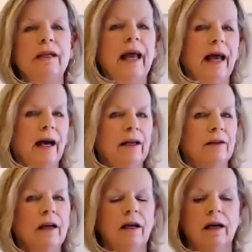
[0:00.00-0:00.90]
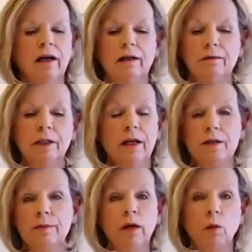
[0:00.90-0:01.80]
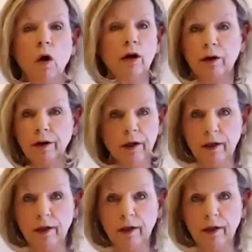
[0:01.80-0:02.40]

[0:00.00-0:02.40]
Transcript: add a nice amount of water,